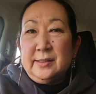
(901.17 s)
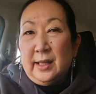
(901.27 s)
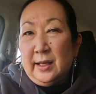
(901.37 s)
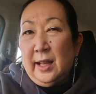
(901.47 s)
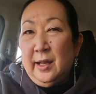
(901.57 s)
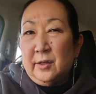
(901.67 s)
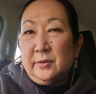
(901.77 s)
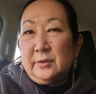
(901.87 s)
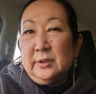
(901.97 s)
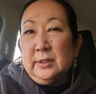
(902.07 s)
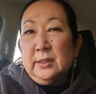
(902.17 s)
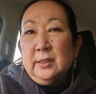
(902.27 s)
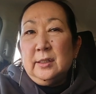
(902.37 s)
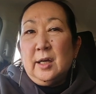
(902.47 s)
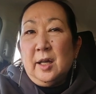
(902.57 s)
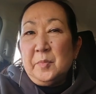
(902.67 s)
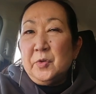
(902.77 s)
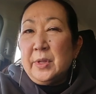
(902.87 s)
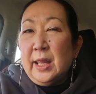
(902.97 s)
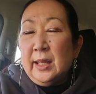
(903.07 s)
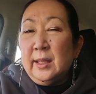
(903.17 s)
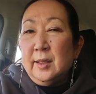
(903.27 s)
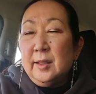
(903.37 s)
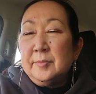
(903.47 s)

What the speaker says: that out, I'm okay.